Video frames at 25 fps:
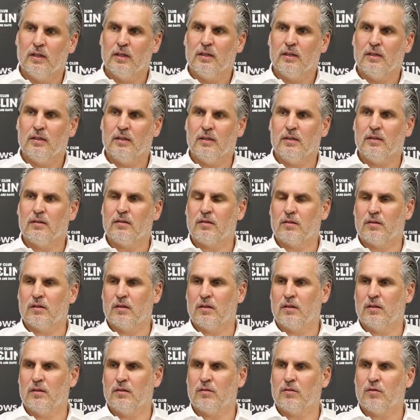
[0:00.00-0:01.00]

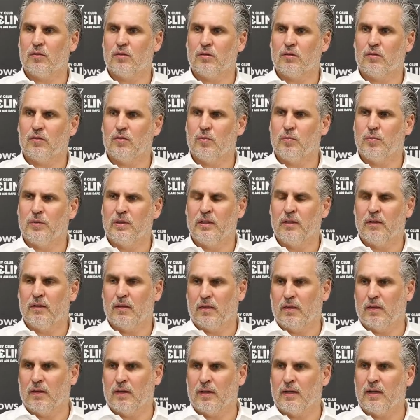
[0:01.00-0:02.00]
he's going to be
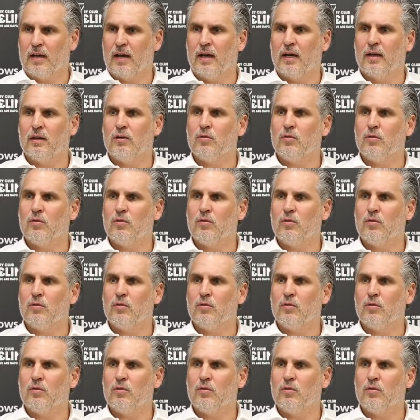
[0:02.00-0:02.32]
the guy